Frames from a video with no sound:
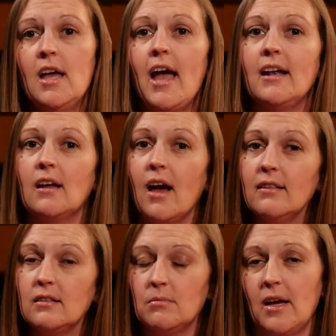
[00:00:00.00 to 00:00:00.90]
and
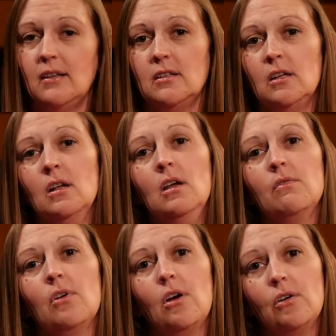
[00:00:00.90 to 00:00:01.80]
customized it
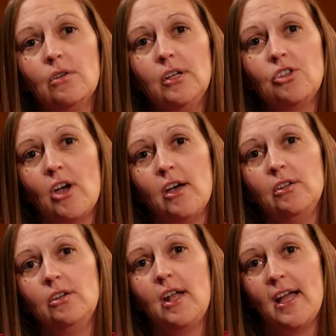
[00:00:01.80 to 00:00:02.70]
for our early
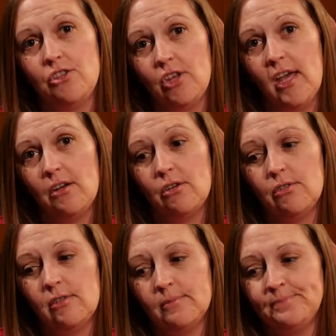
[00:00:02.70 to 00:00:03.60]
childhood
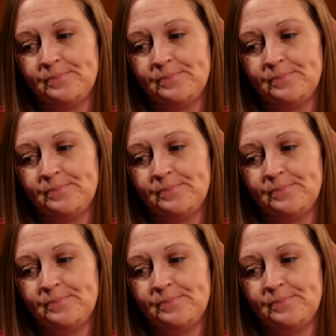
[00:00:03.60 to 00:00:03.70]
educators.